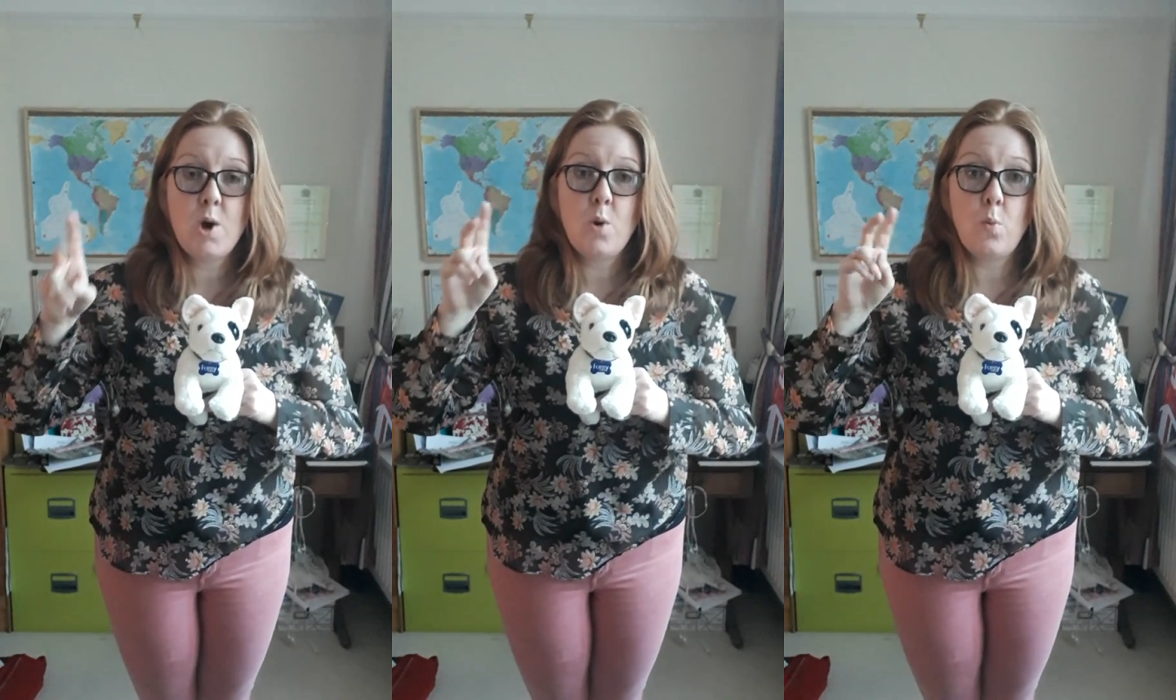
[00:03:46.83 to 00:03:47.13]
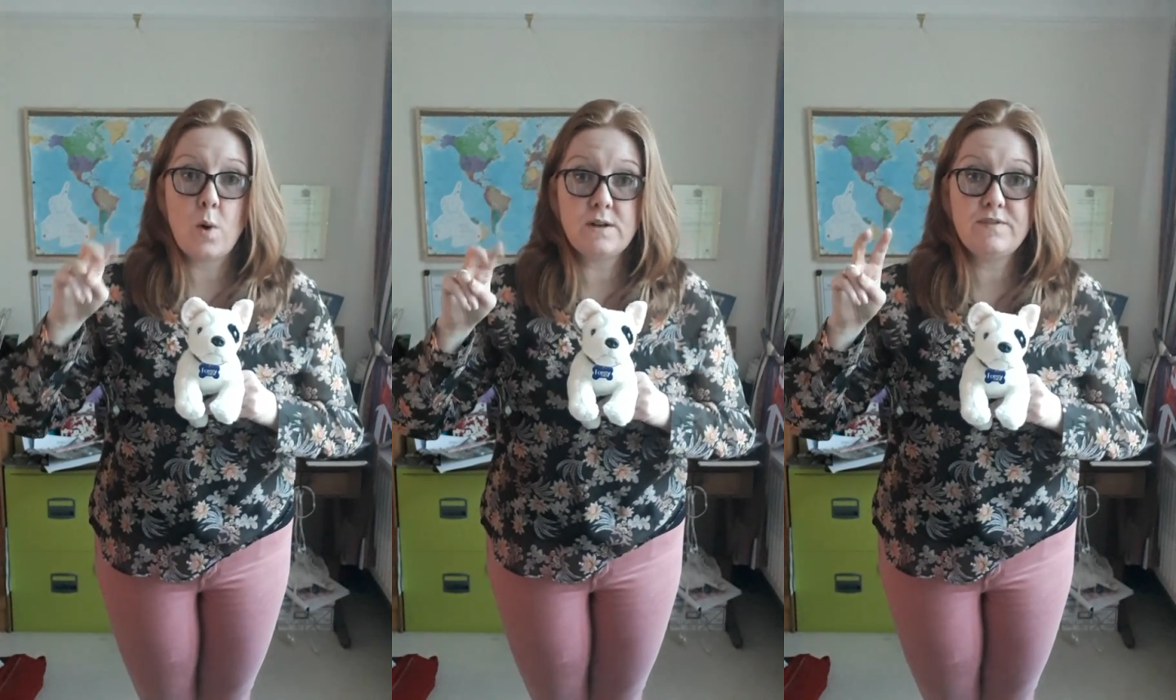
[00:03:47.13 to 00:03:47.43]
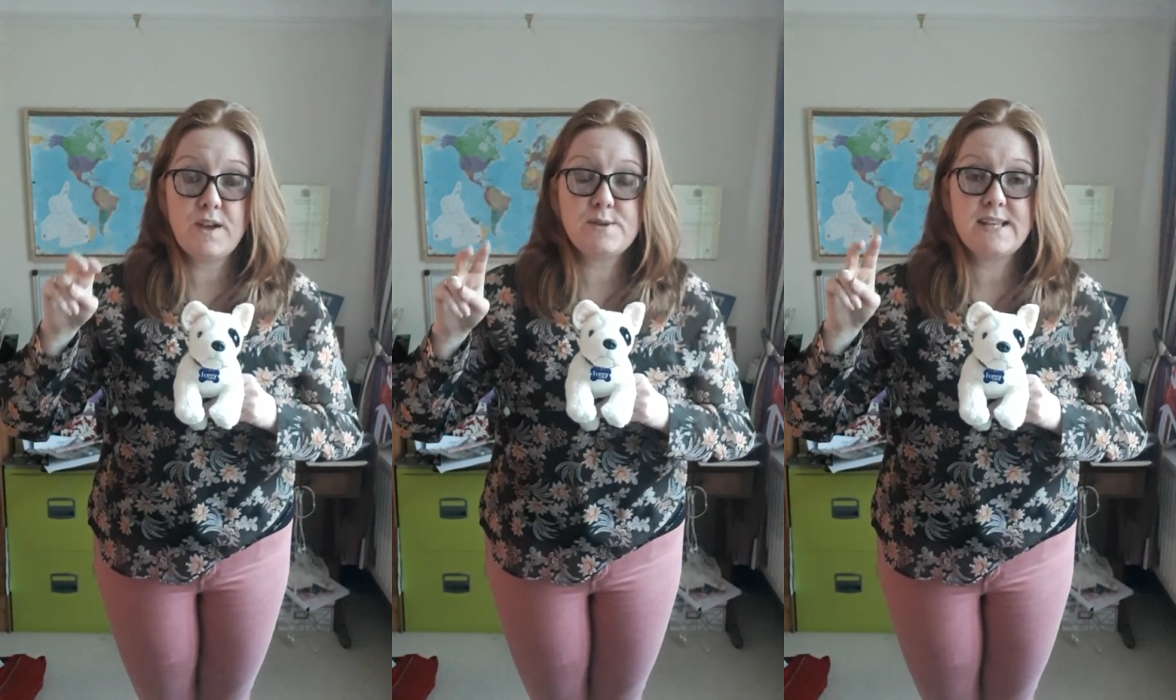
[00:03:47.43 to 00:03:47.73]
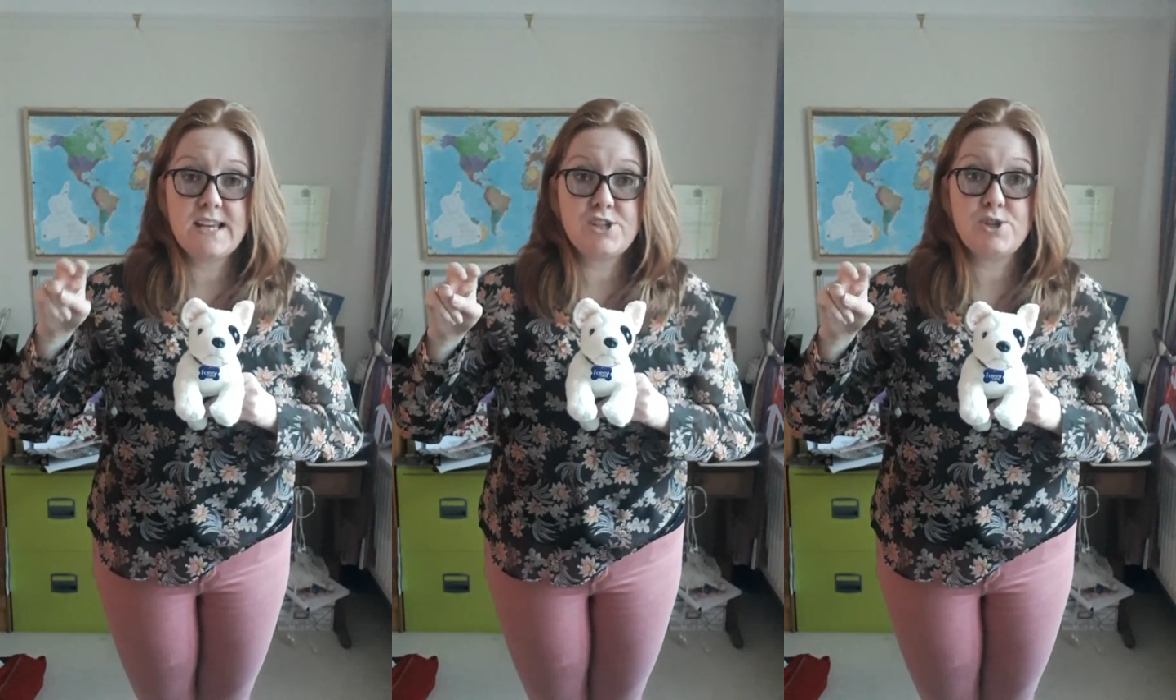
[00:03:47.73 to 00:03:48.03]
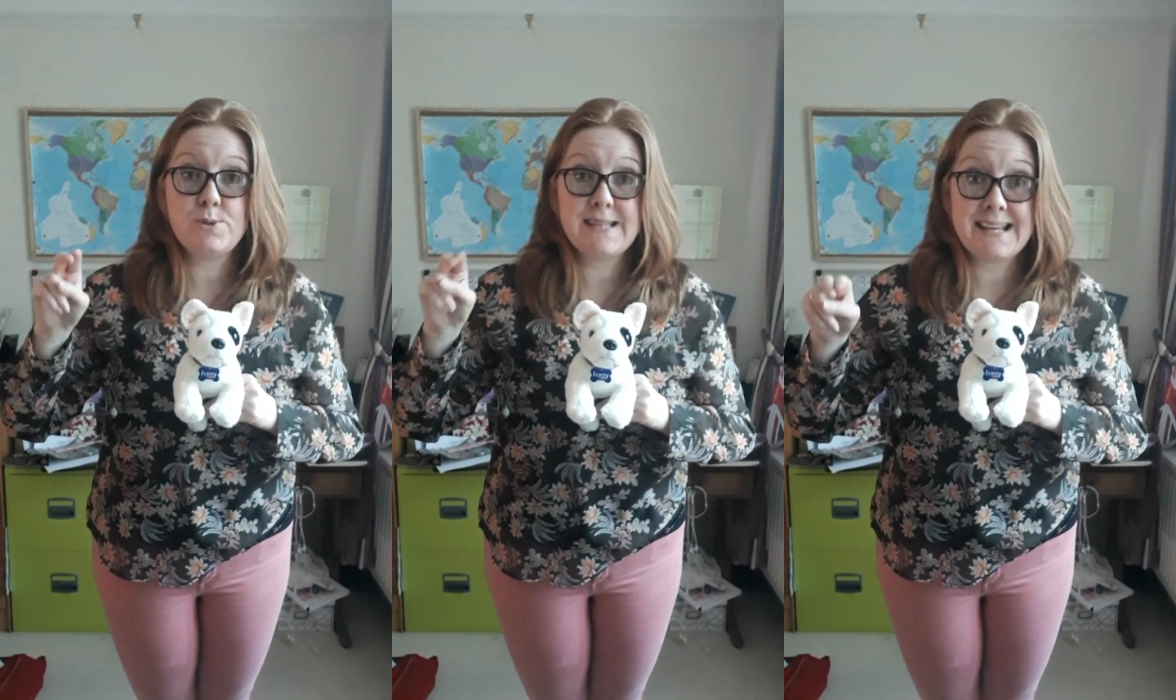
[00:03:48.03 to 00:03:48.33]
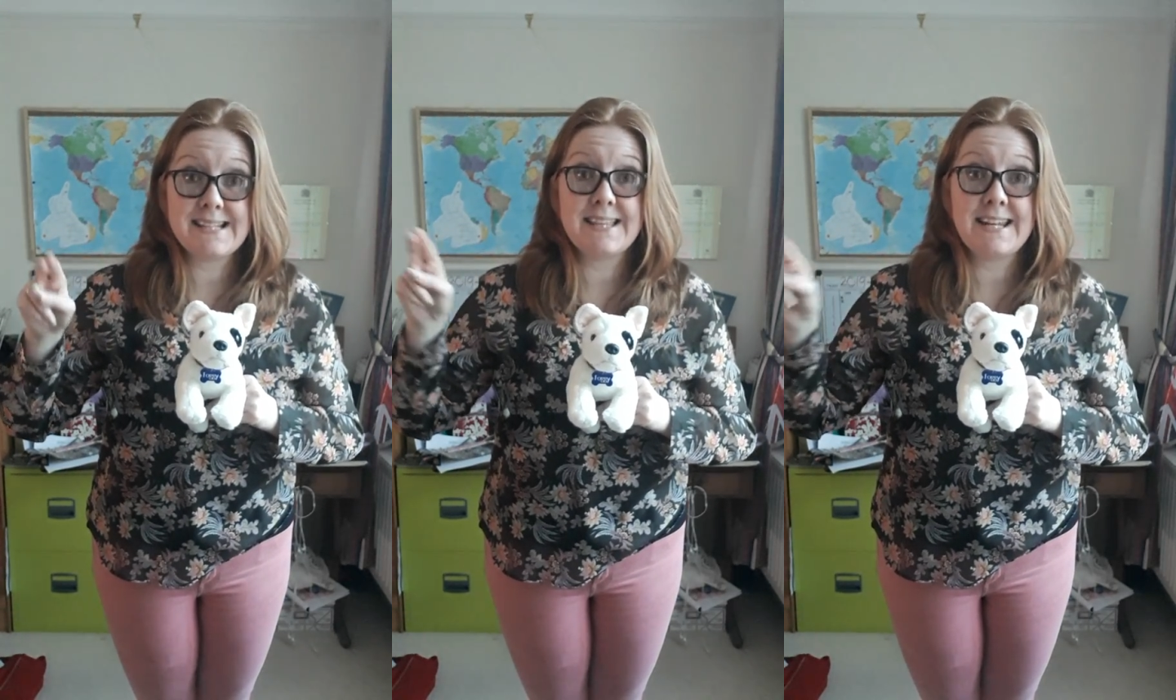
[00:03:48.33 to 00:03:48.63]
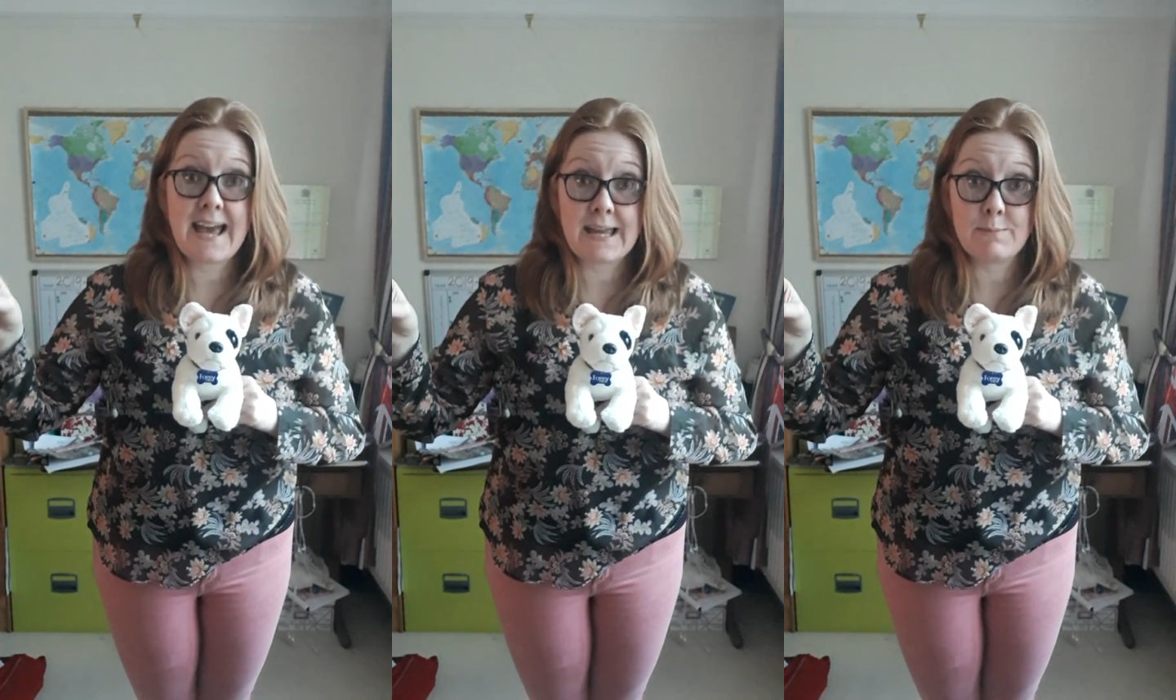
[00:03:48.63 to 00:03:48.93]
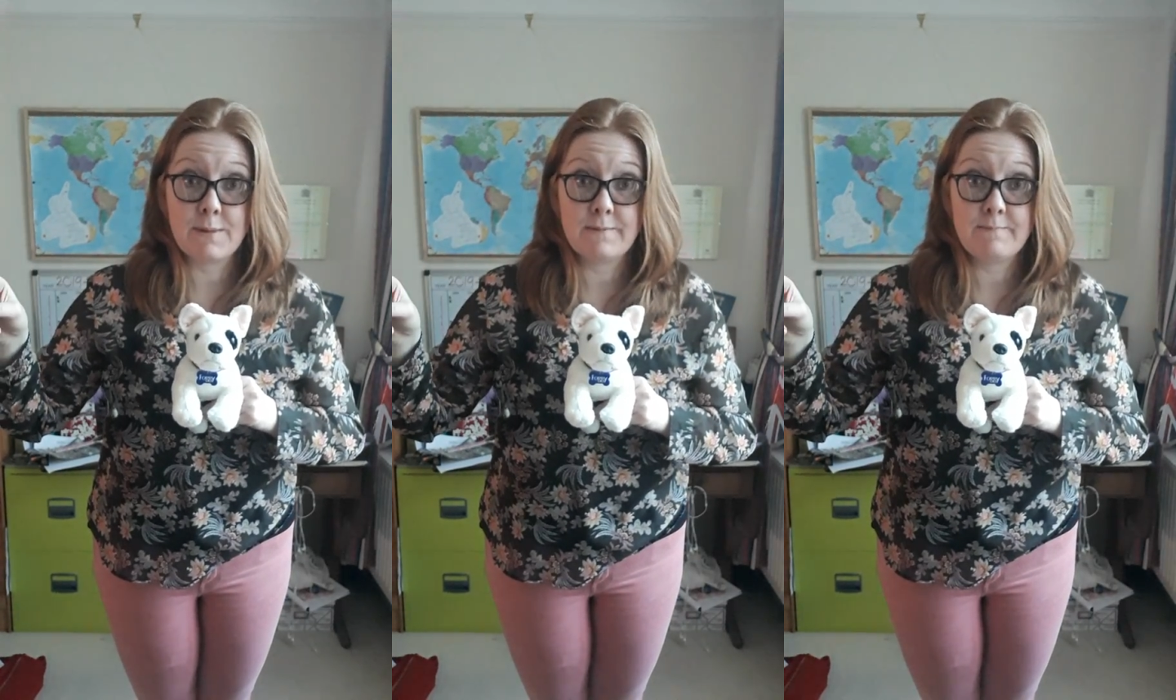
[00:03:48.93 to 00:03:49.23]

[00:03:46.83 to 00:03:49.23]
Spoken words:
One of those issues is the name.